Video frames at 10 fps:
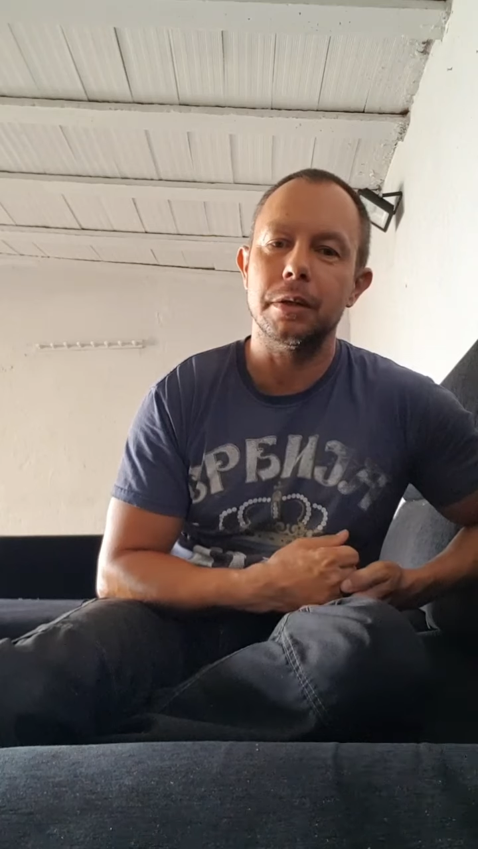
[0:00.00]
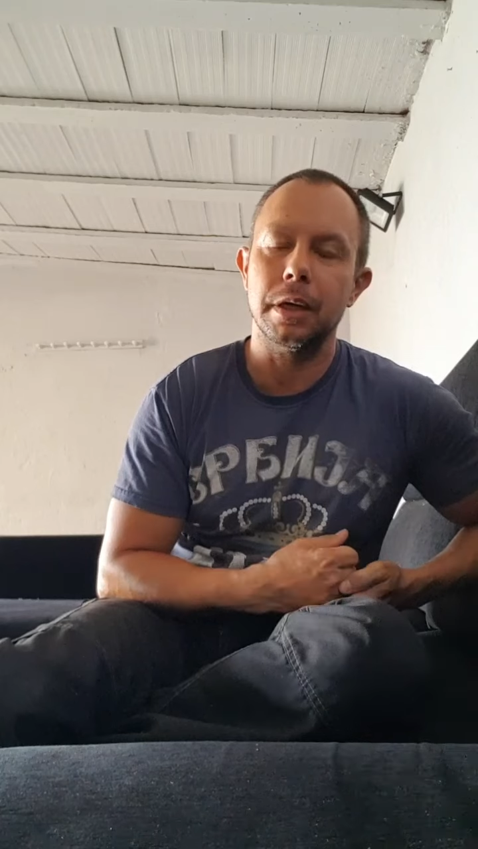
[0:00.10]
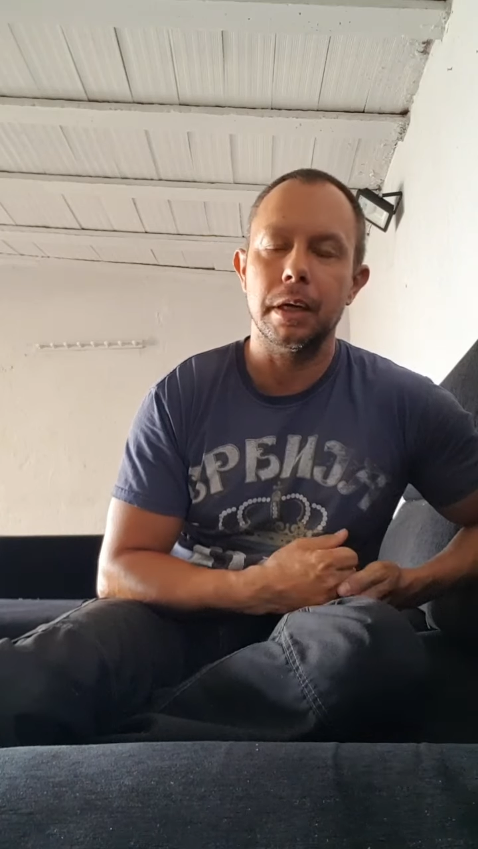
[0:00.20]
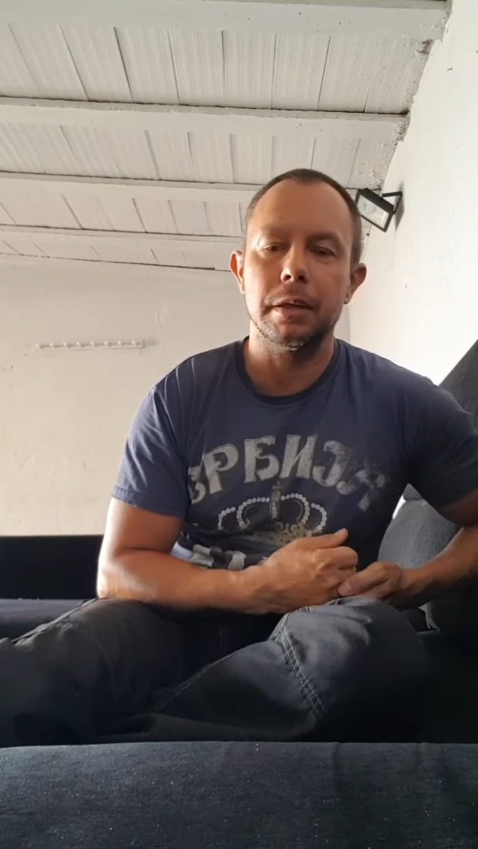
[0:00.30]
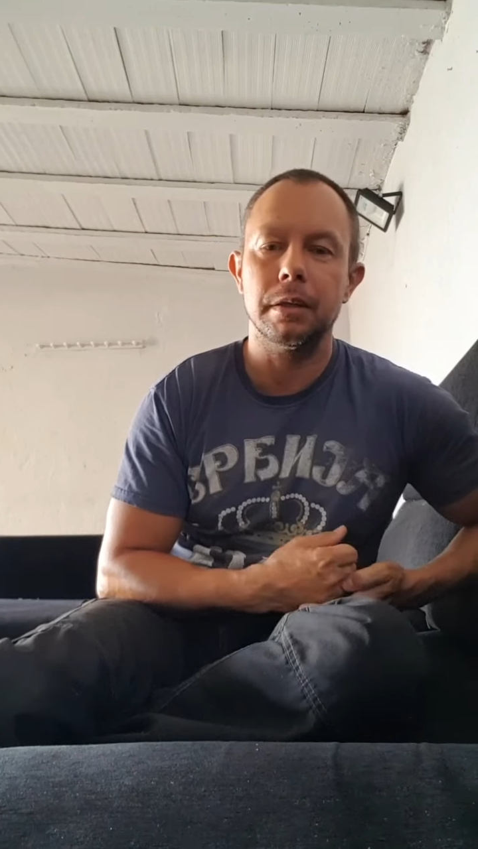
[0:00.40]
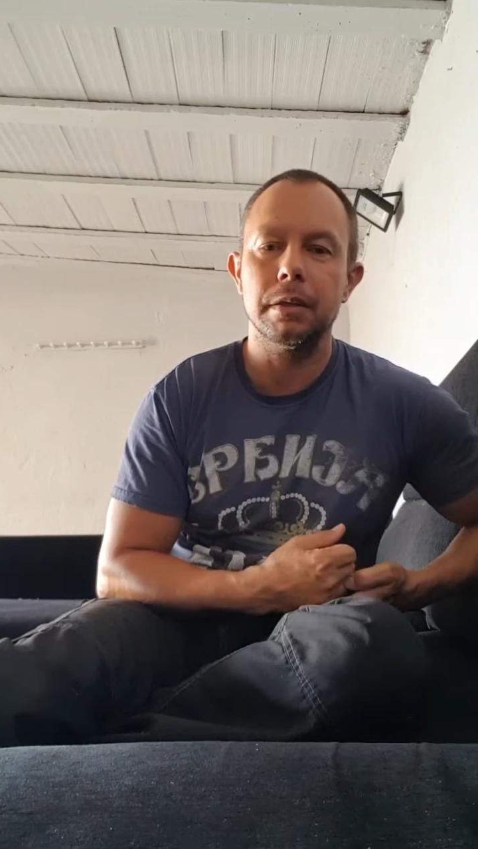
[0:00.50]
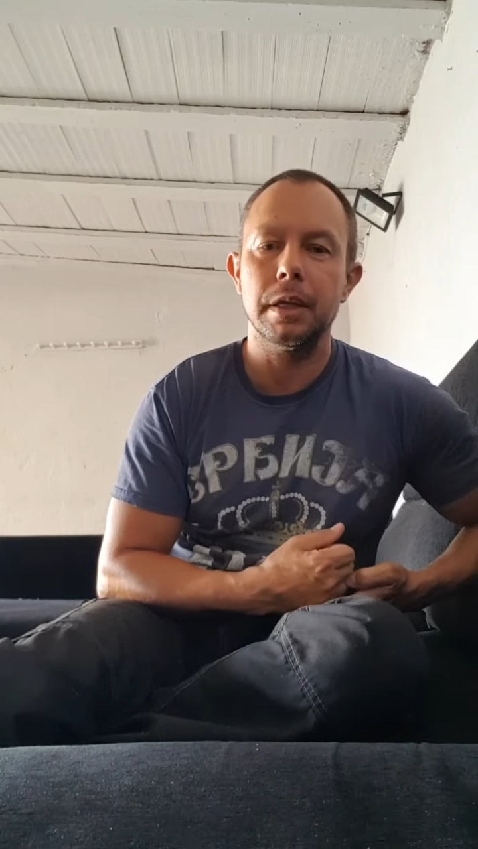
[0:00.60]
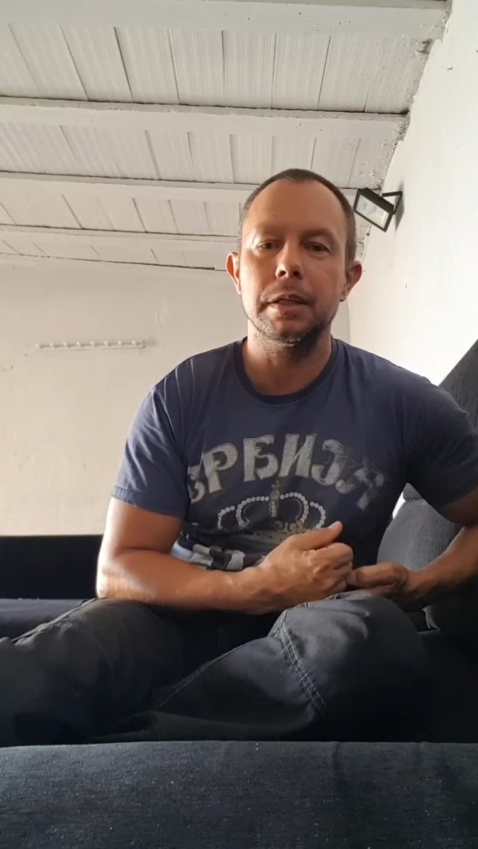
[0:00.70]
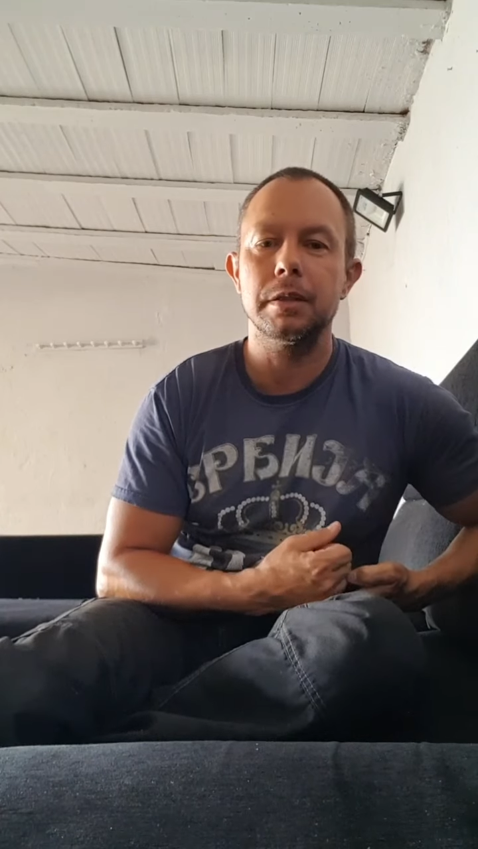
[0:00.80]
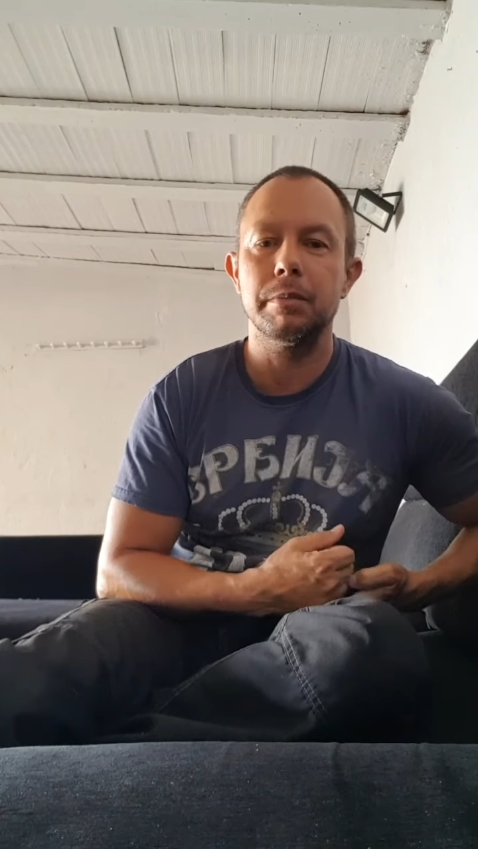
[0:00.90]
and that's a